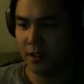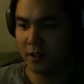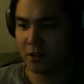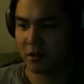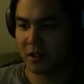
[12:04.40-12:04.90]

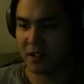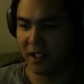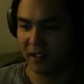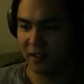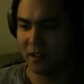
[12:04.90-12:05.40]

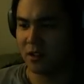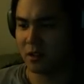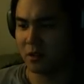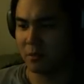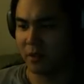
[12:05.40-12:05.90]
Interesting. The
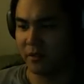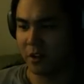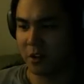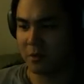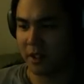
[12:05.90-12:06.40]
school
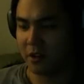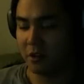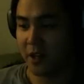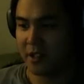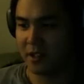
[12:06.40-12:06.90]
provokes my
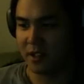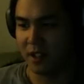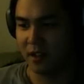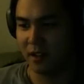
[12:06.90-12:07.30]
curiosity.